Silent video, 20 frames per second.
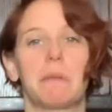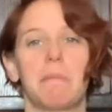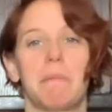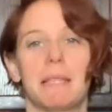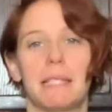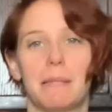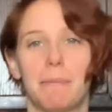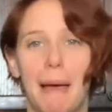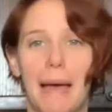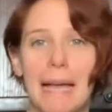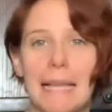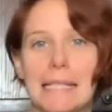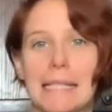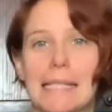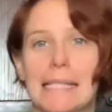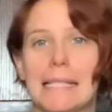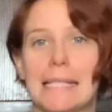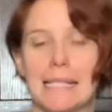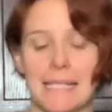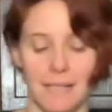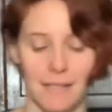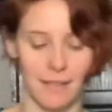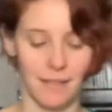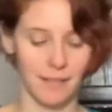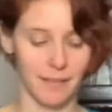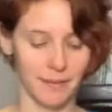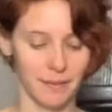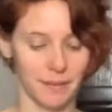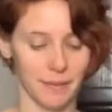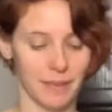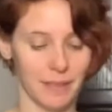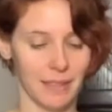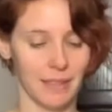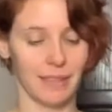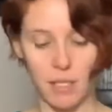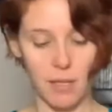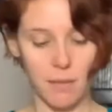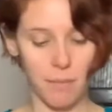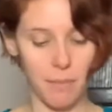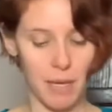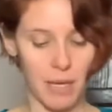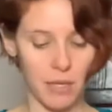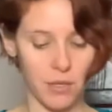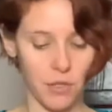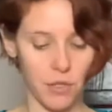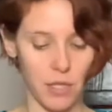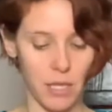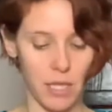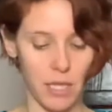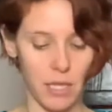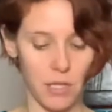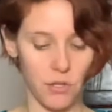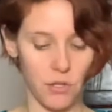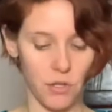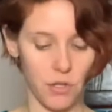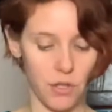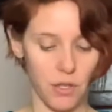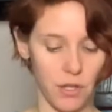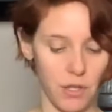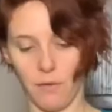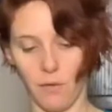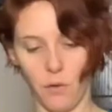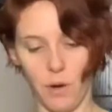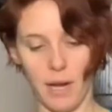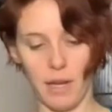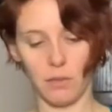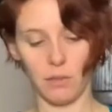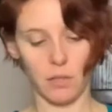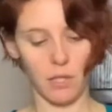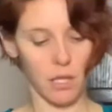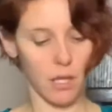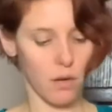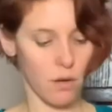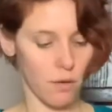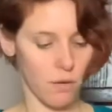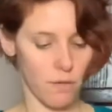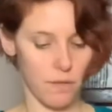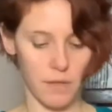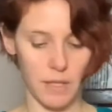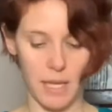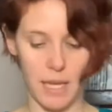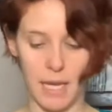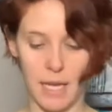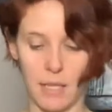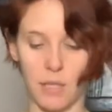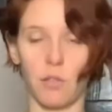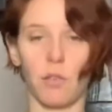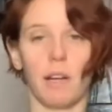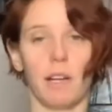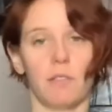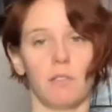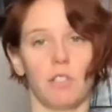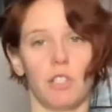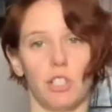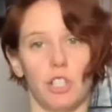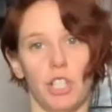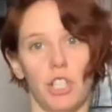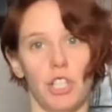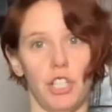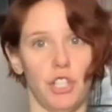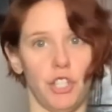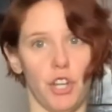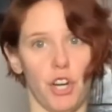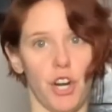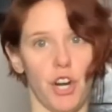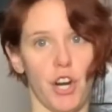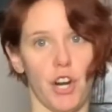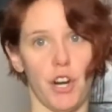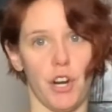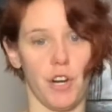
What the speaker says: my spices. Just a pinch each ground cloves and ground ginger.